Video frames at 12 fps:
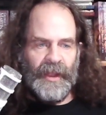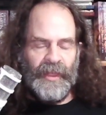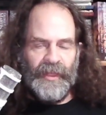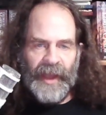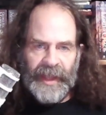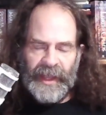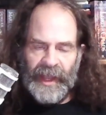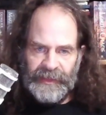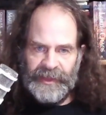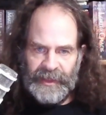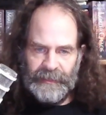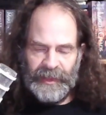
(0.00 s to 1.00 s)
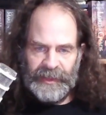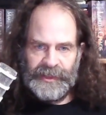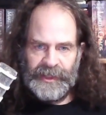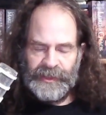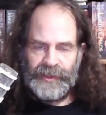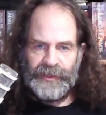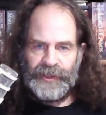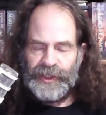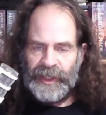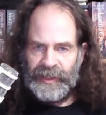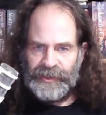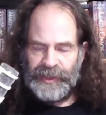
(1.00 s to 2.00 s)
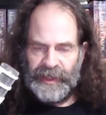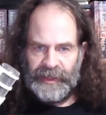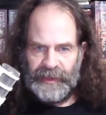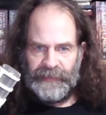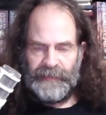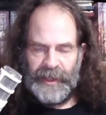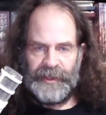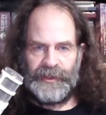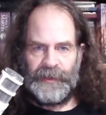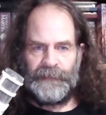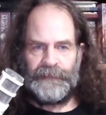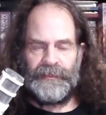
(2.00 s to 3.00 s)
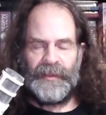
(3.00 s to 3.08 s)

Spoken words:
they had the ability to share genetic information.